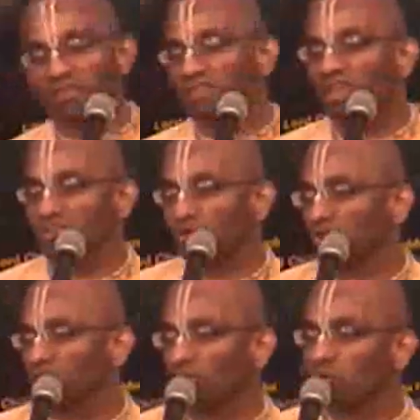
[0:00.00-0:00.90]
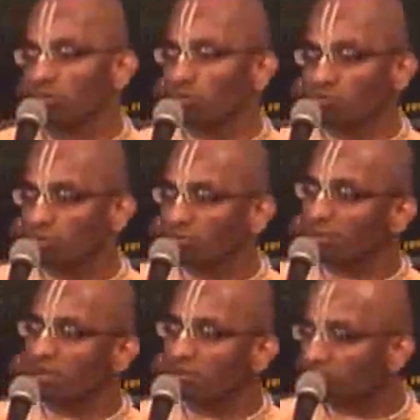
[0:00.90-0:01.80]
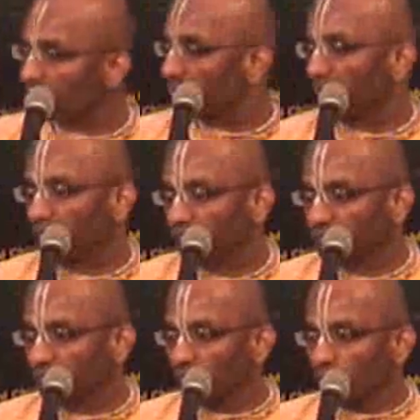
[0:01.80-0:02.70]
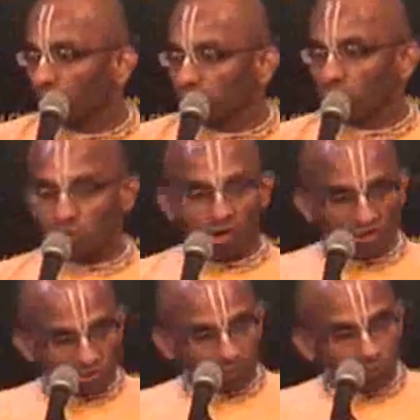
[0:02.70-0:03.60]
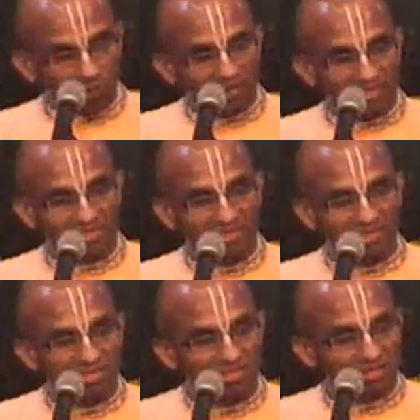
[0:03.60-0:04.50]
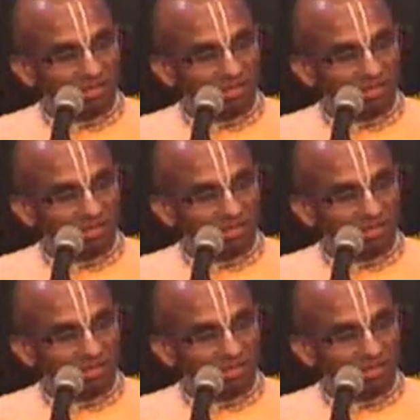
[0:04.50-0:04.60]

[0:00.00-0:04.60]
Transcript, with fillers: that science talks about, most of them are invisible. So knowledge progresses